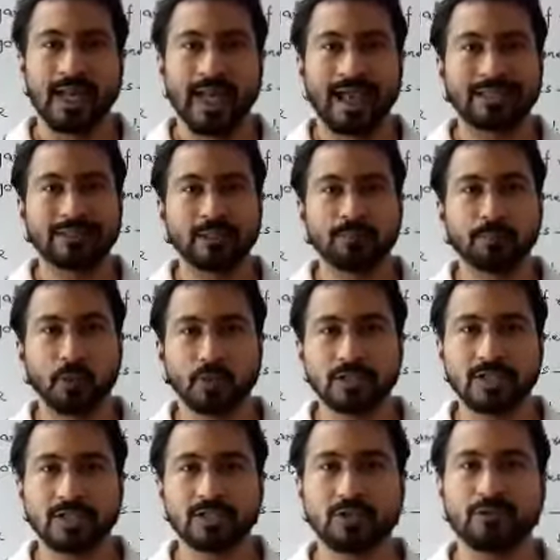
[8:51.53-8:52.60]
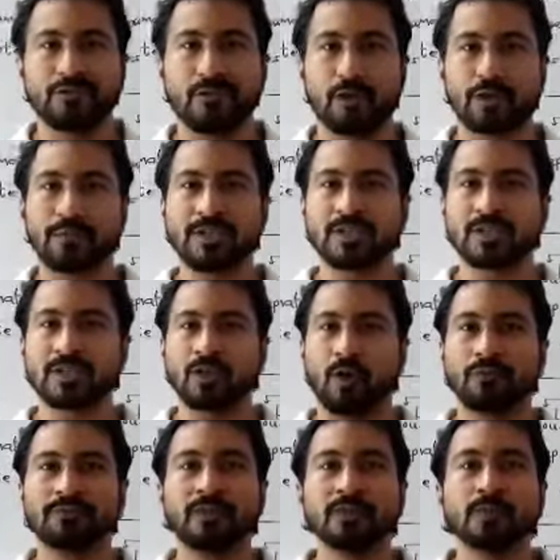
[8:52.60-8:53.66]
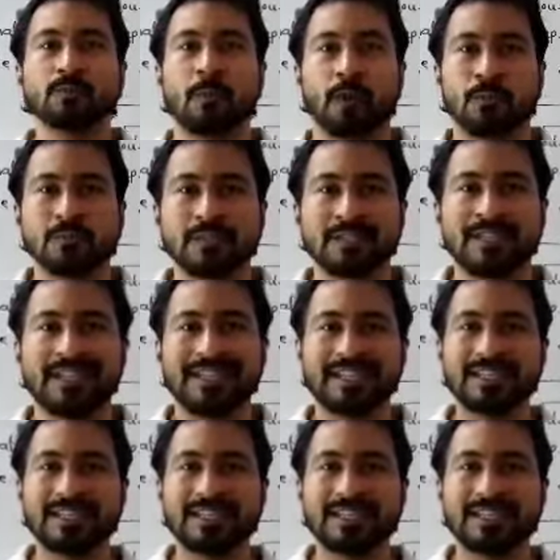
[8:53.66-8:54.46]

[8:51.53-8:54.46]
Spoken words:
and the process of formation of the sperms